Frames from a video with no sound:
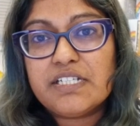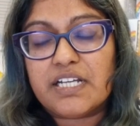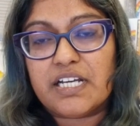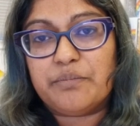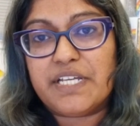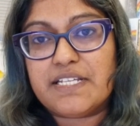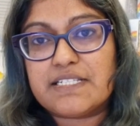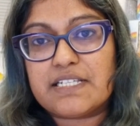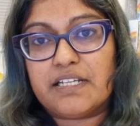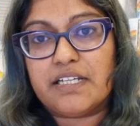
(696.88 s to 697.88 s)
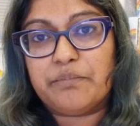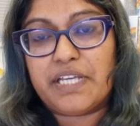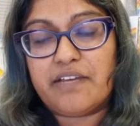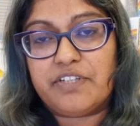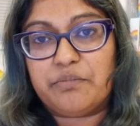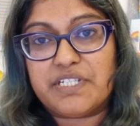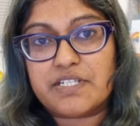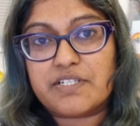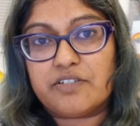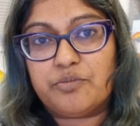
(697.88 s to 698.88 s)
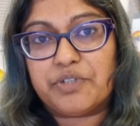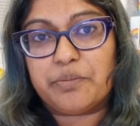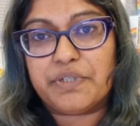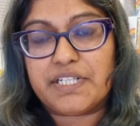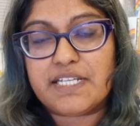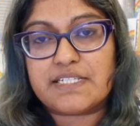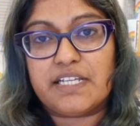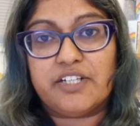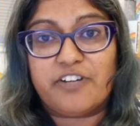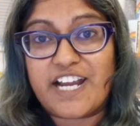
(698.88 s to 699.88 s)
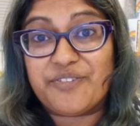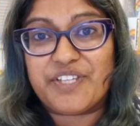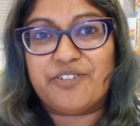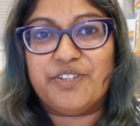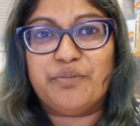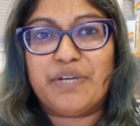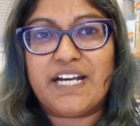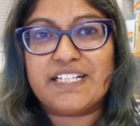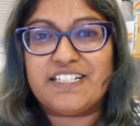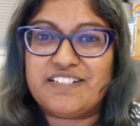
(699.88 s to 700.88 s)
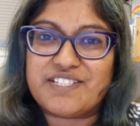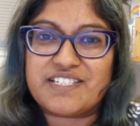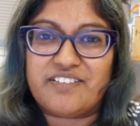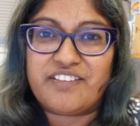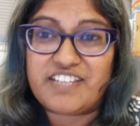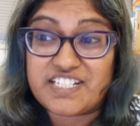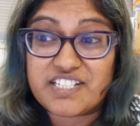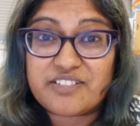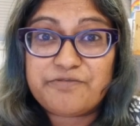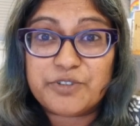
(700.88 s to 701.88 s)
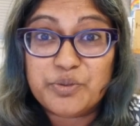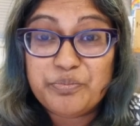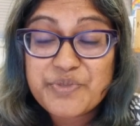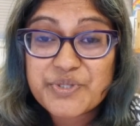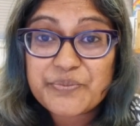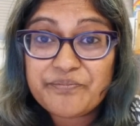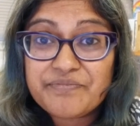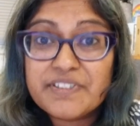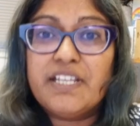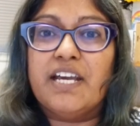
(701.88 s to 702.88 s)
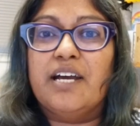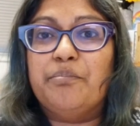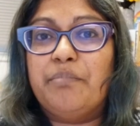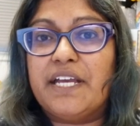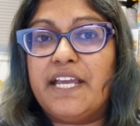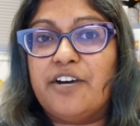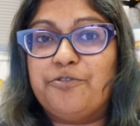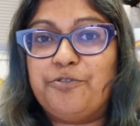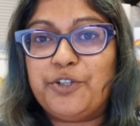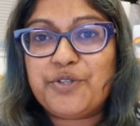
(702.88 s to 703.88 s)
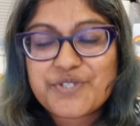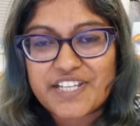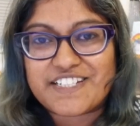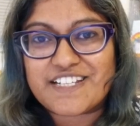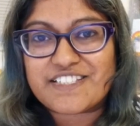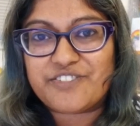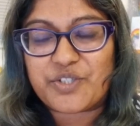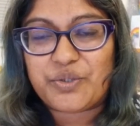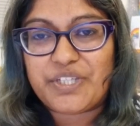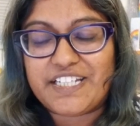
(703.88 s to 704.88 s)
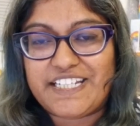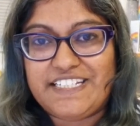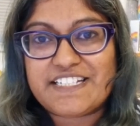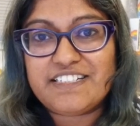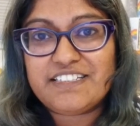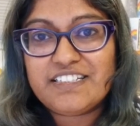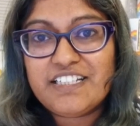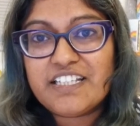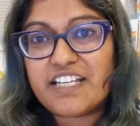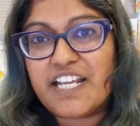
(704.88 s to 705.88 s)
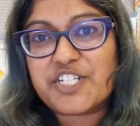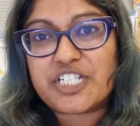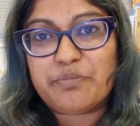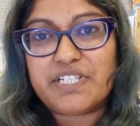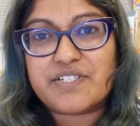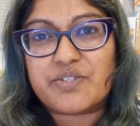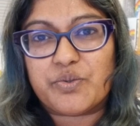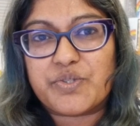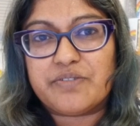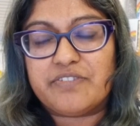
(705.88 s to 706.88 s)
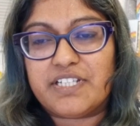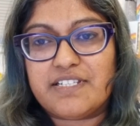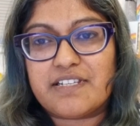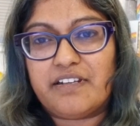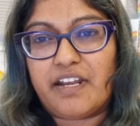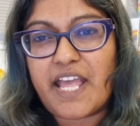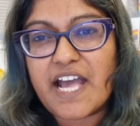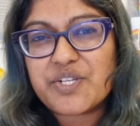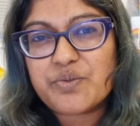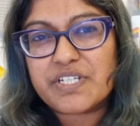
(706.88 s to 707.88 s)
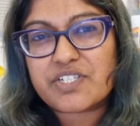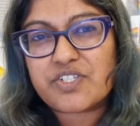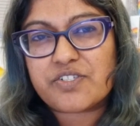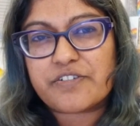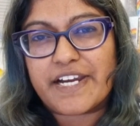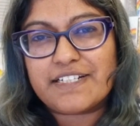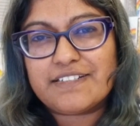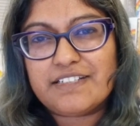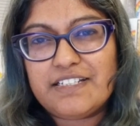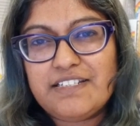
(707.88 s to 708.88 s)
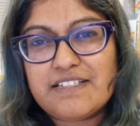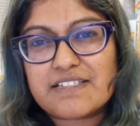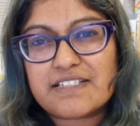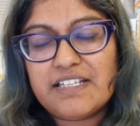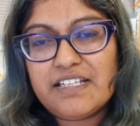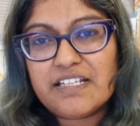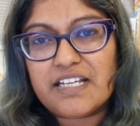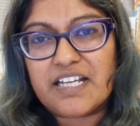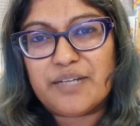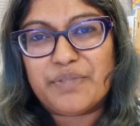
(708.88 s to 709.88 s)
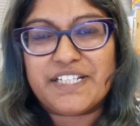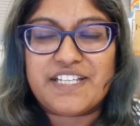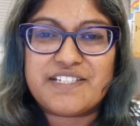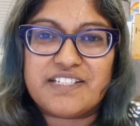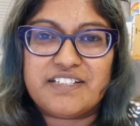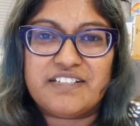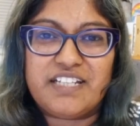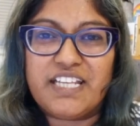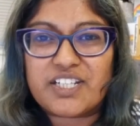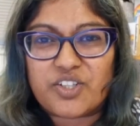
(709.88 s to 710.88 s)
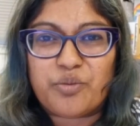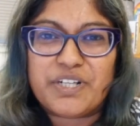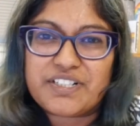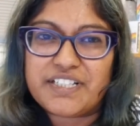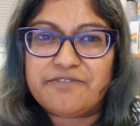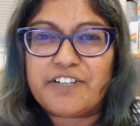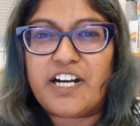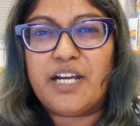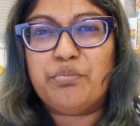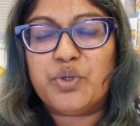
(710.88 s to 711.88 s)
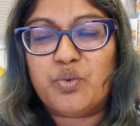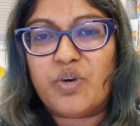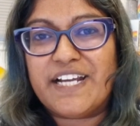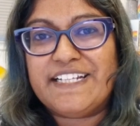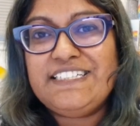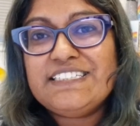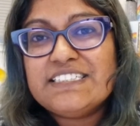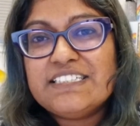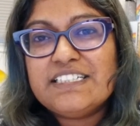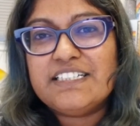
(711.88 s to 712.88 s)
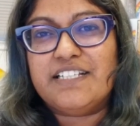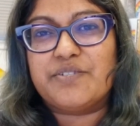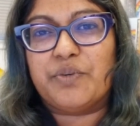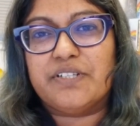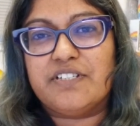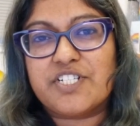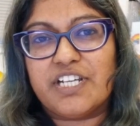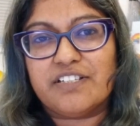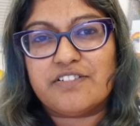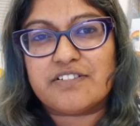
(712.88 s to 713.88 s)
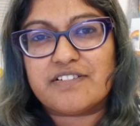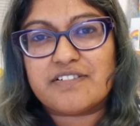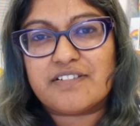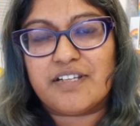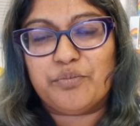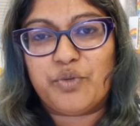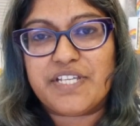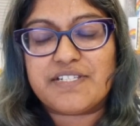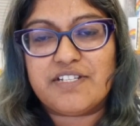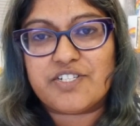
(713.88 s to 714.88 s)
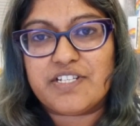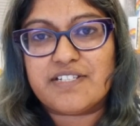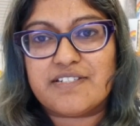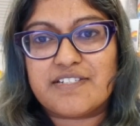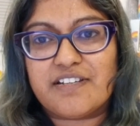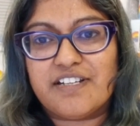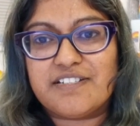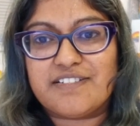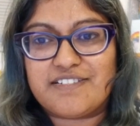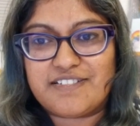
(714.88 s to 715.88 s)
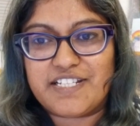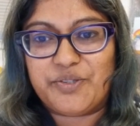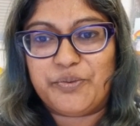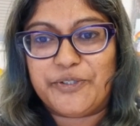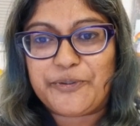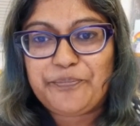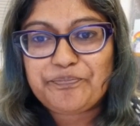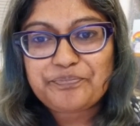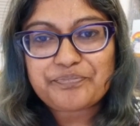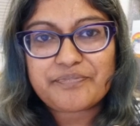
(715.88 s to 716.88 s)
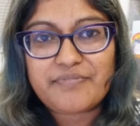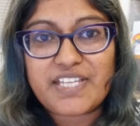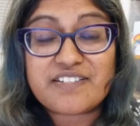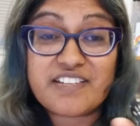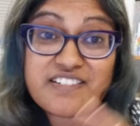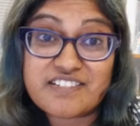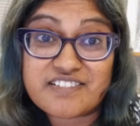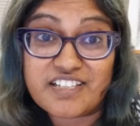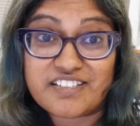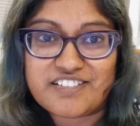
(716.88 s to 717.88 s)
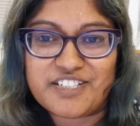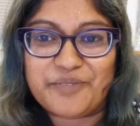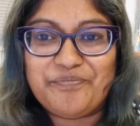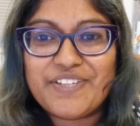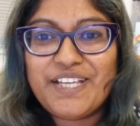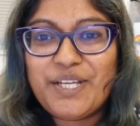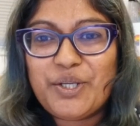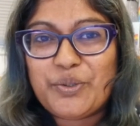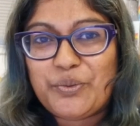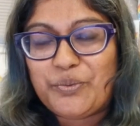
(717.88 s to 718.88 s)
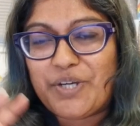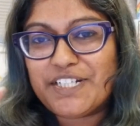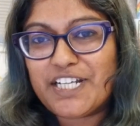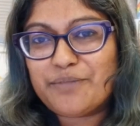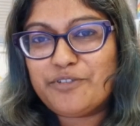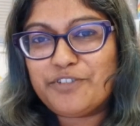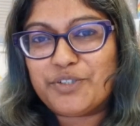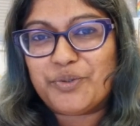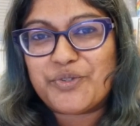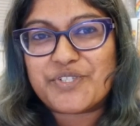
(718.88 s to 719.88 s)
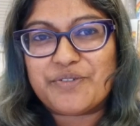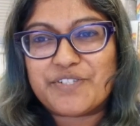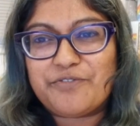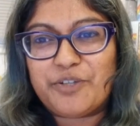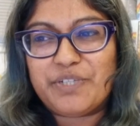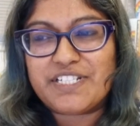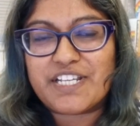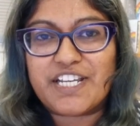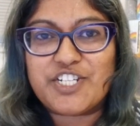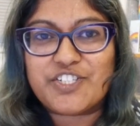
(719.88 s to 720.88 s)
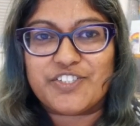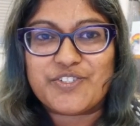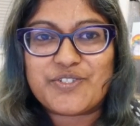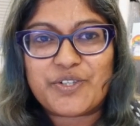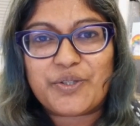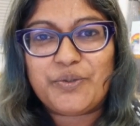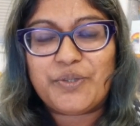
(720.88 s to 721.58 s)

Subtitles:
as having medicinal properties and are out there in the market in synthetic forms. But our foods that don't get eaten can actually be a source of these. And how to extract these, in an economically viable way is one of the challenges we as engineers and scientists deal with. So that's the second tier. One arm of it also is fermentation. So